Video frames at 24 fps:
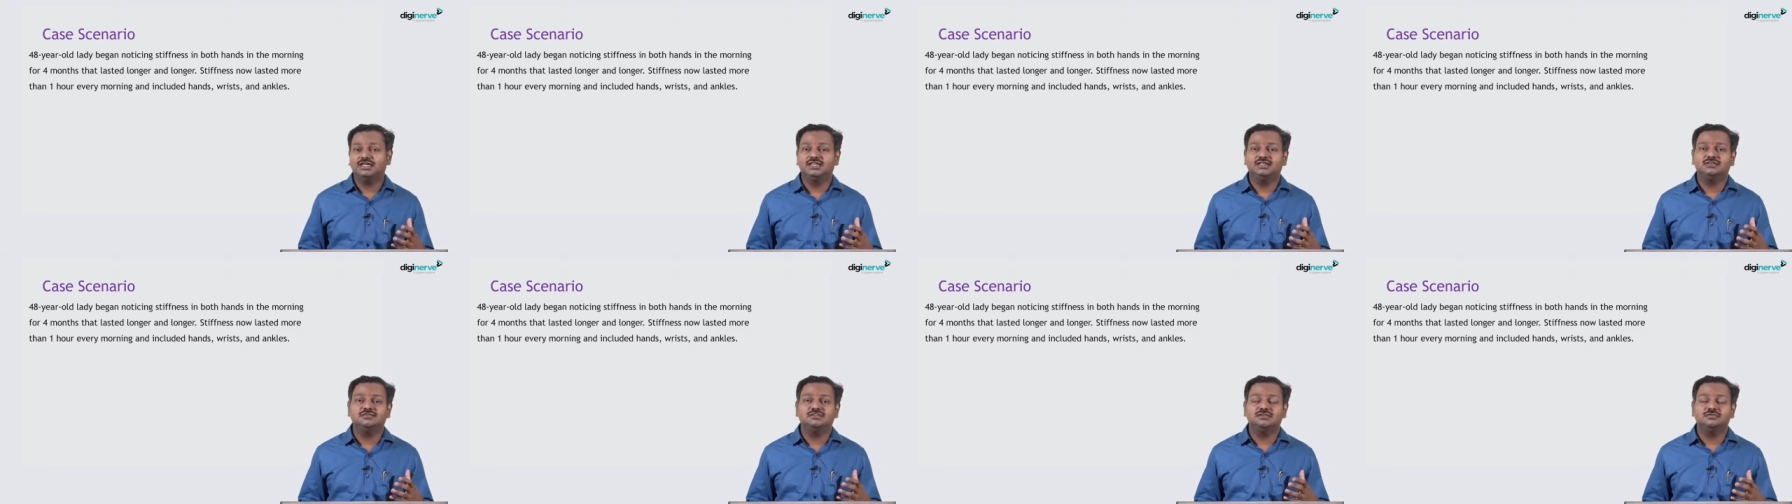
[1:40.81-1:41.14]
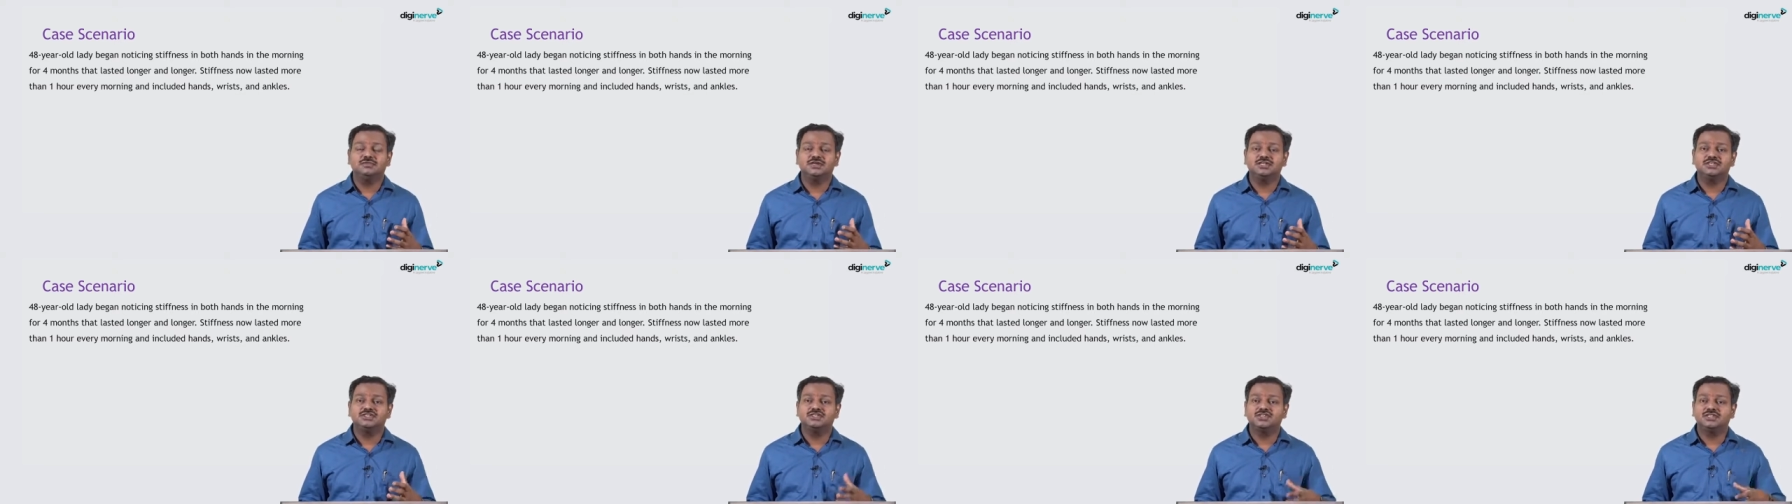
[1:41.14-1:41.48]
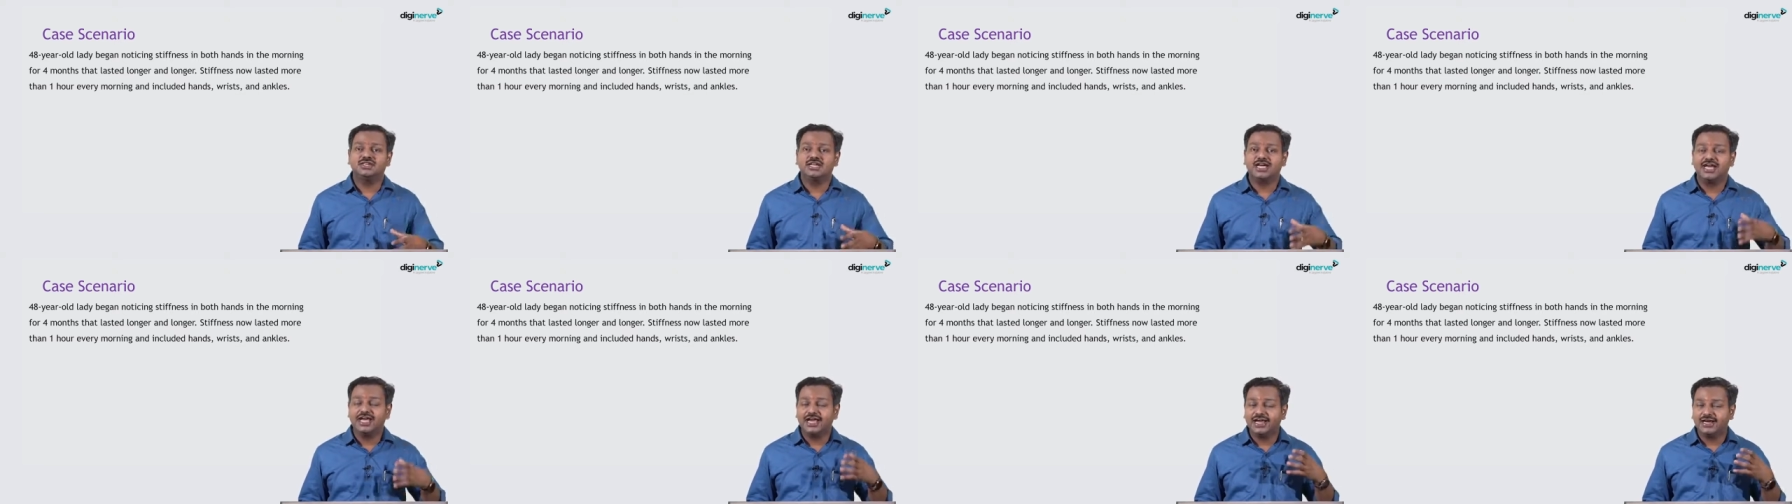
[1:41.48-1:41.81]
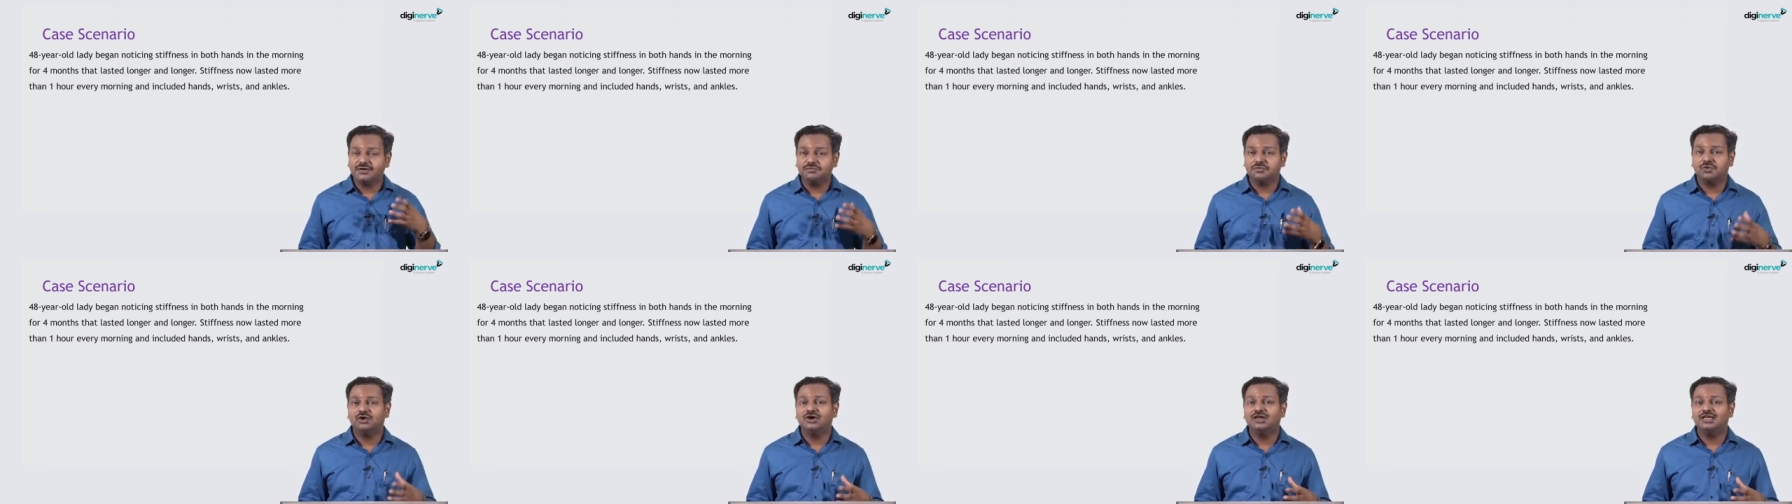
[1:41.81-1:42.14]
inflammation
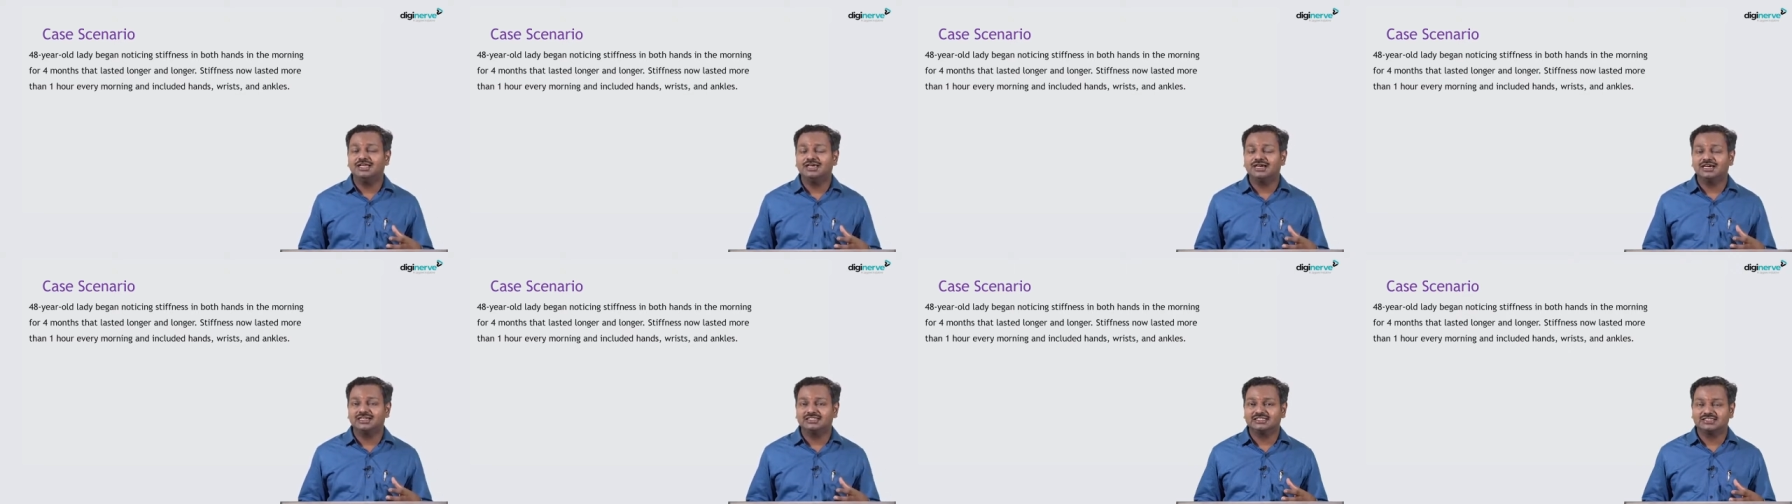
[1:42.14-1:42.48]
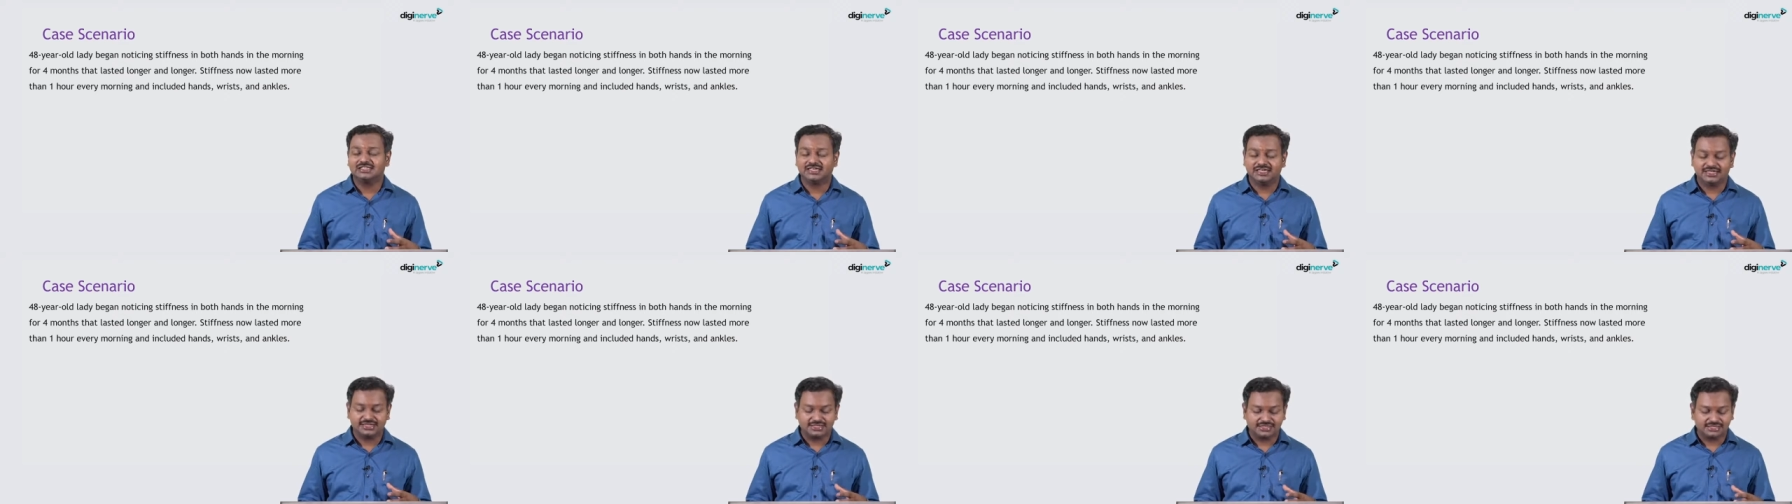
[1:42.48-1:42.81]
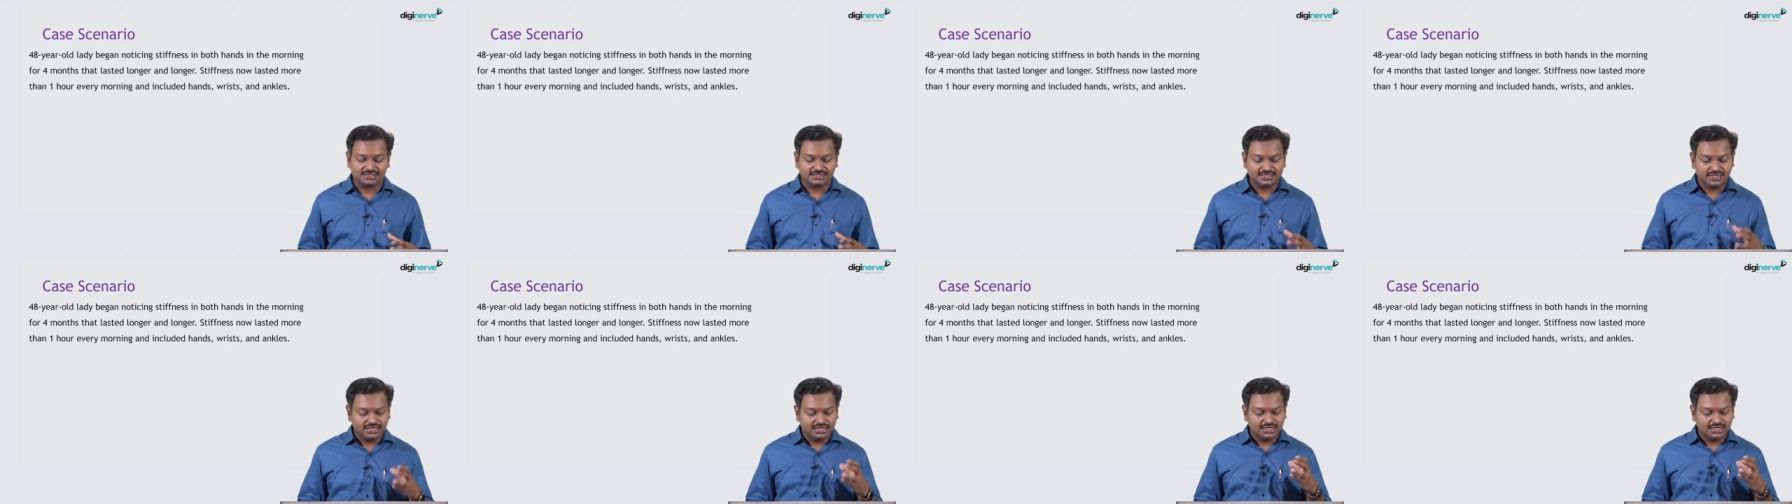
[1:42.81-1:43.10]
and polyarthritis